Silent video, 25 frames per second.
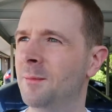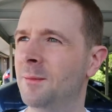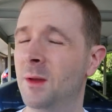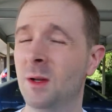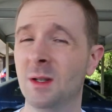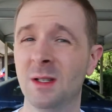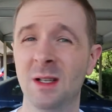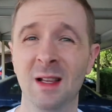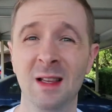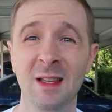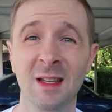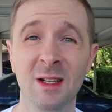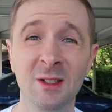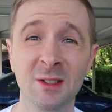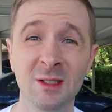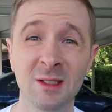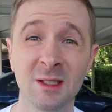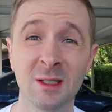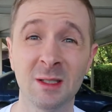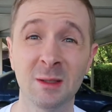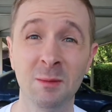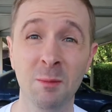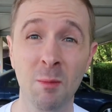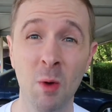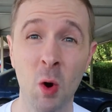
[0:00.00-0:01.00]
There's a little
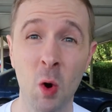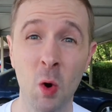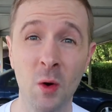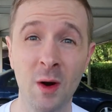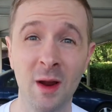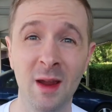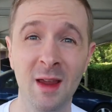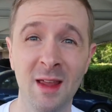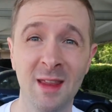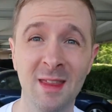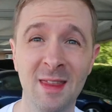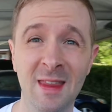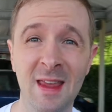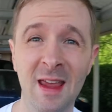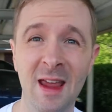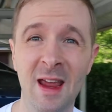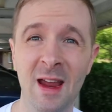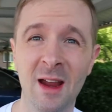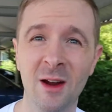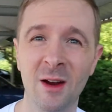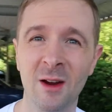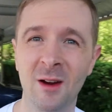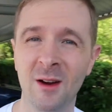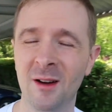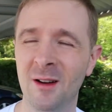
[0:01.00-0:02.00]
smoke in the
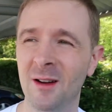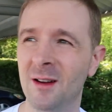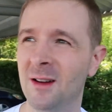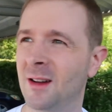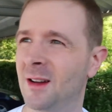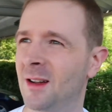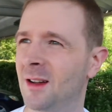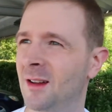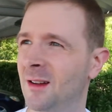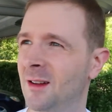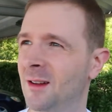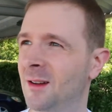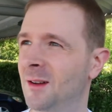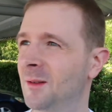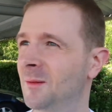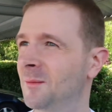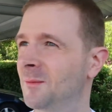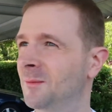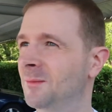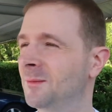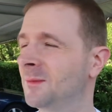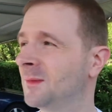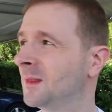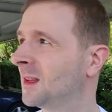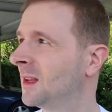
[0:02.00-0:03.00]
air.
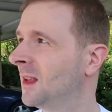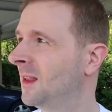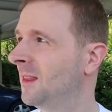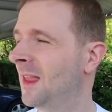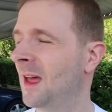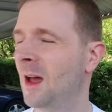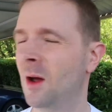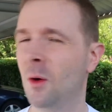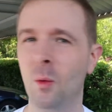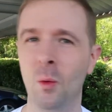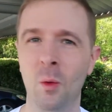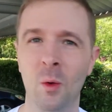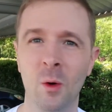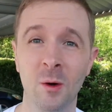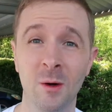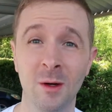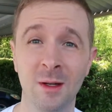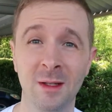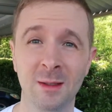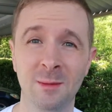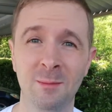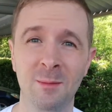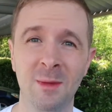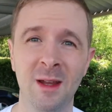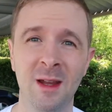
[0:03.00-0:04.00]
Um, that
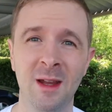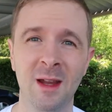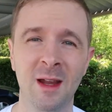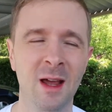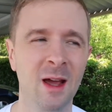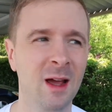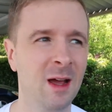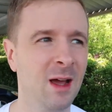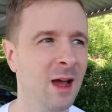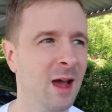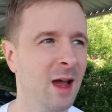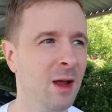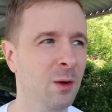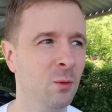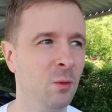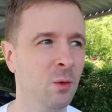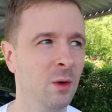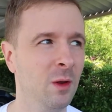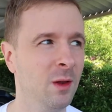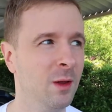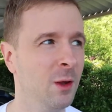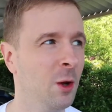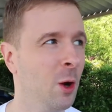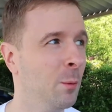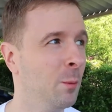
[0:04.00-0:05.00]
worries me. I
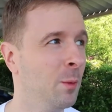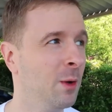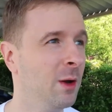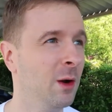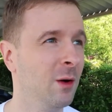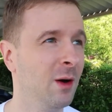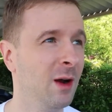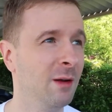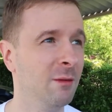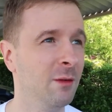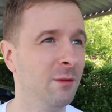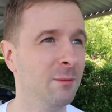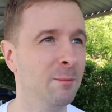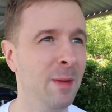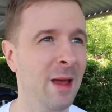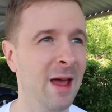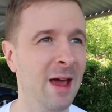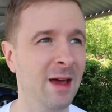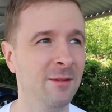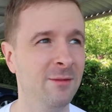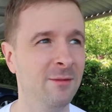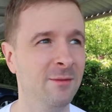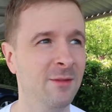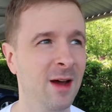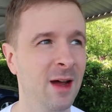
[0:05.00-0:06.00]
really hope we don't have a
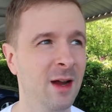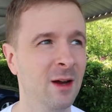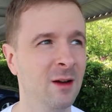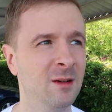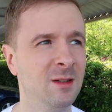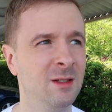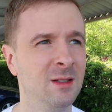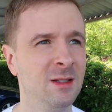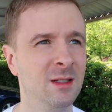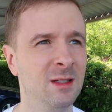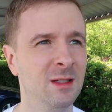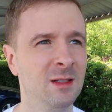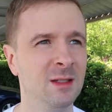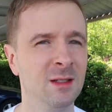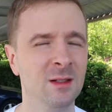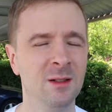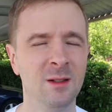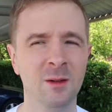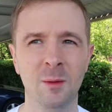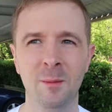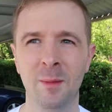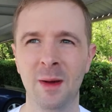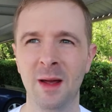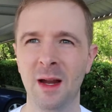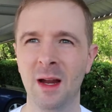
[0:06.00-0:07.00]
bad fire
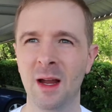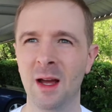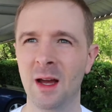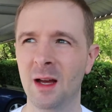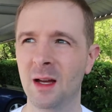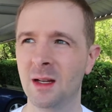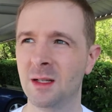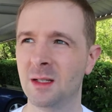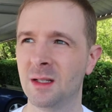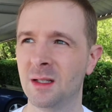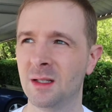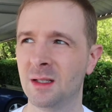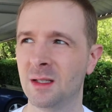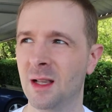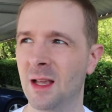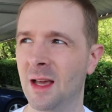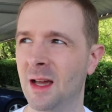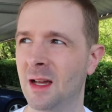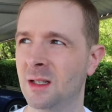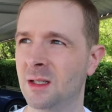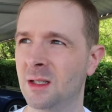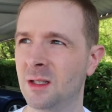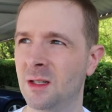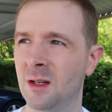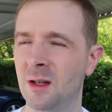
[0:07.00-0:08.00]
season. Oh my gosh, because
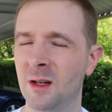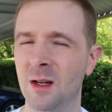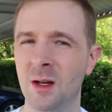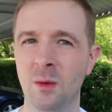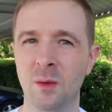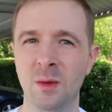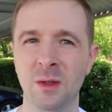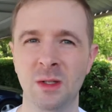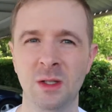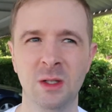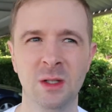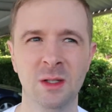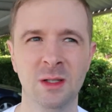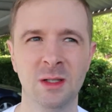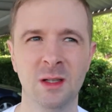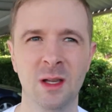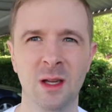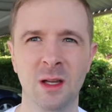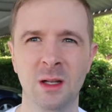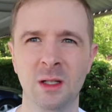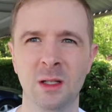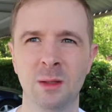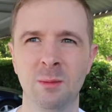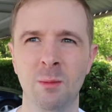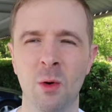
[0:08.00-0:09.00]
last year it was just
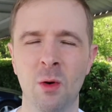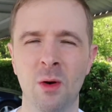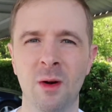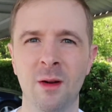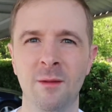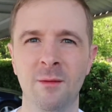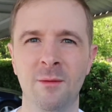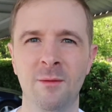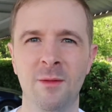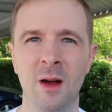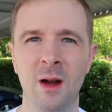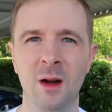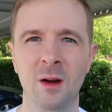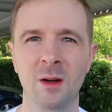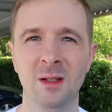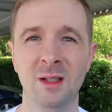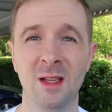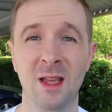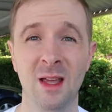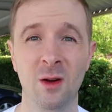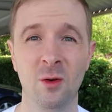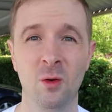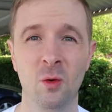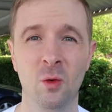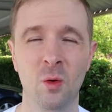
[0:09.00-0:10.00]
like smoke and fires
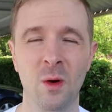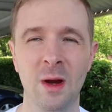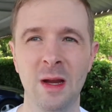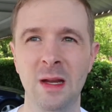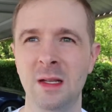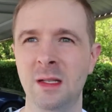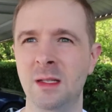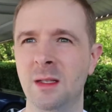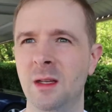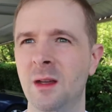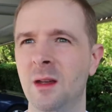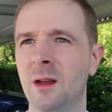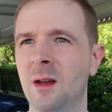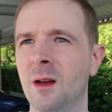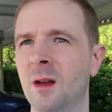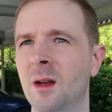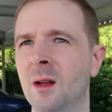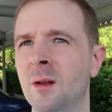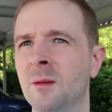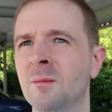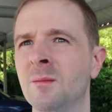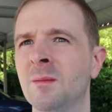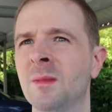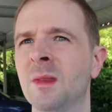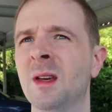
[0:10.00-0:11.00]
like crazy.
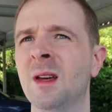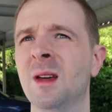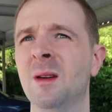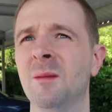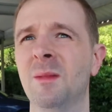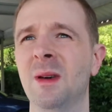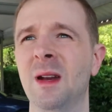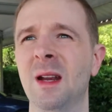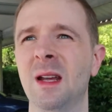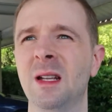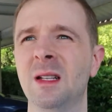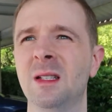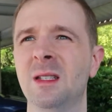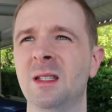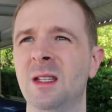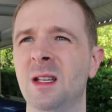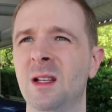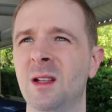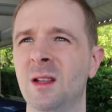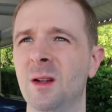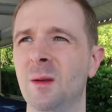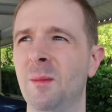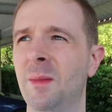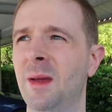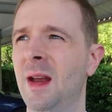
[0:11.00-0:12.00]
But I can see a little